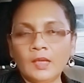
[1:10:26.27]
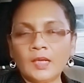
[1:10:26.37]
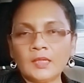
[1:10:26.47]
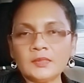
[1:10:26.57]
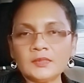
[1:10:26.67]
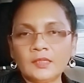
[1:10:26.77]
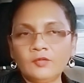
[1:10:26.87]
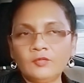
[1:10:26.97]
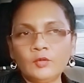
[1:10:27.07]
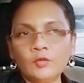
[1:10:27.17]
And say,
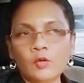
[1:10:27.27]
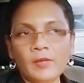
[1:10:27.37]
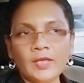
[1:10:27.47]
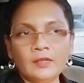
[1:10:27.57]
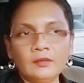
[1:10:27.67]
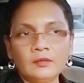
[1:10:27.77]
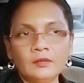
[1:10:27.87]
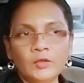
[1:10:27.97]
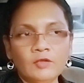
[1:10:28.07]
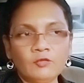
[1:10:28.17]
if you don't mind,
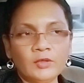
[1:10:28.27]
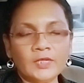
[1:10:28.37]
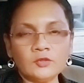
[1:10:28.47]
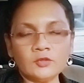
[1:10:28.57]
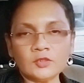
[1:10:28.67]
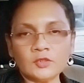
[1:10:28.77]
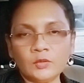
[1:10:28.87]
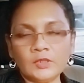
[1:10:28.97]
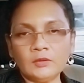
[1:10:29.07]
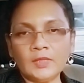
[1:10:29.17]
if we can just do
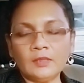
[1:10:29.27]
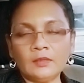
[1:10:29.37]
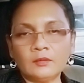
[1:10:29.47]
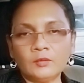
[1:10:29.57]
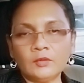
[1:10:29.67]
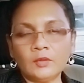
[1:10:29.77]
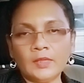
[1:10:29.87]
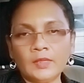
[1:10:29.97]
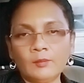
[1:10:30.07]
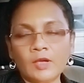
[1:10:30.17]
it together without
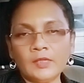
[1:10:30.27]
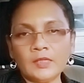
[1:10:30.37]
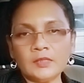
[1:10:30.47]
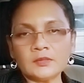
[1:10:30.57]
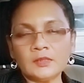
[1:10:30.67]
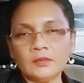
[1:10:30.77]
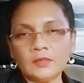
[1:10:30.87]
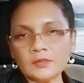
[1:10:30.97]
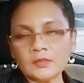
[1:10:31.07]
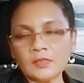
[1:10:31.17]
anybody else there,
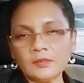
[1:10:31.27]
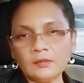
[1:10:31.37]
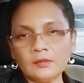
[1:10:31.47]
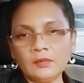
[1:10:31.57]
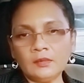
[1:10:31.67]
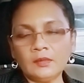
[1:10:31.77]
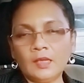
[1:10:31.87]
that sort of thing,